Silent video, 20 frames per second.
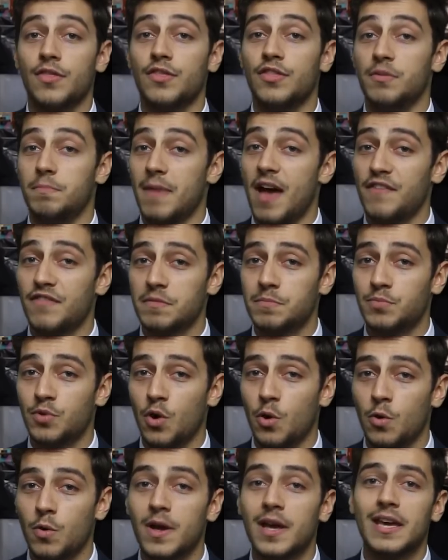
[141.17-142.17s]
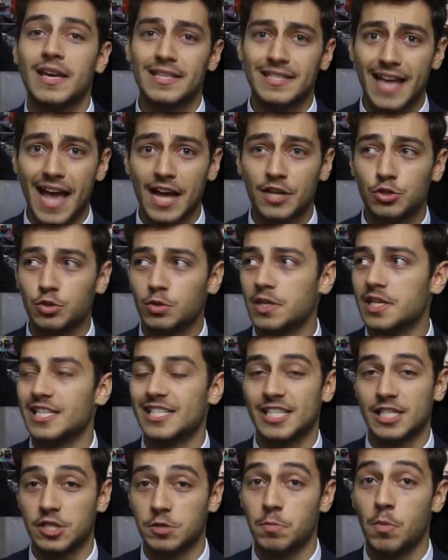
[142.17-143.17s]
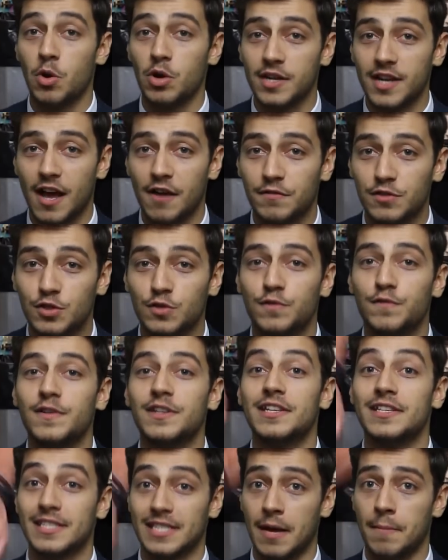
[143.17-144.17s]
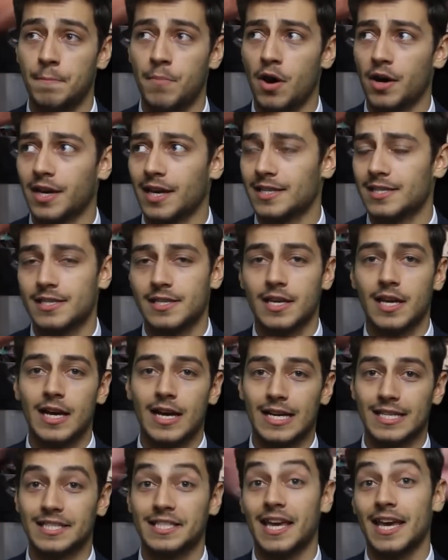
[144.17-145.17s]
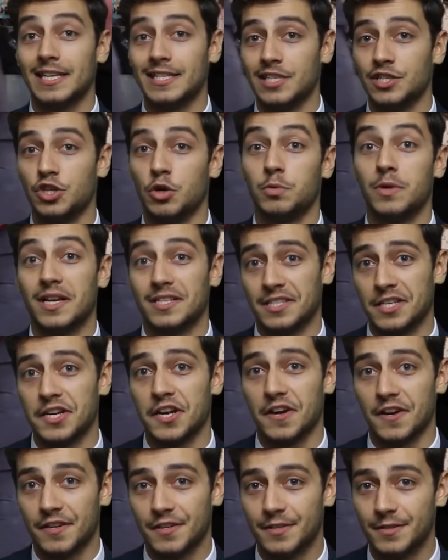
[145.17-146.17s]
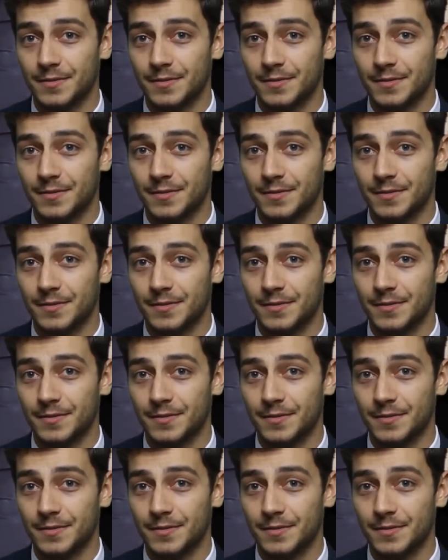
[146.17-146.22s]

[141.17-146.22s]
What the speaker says: The Maverick Pro is actually small enough to fit in some pockets, as Casey showed us here.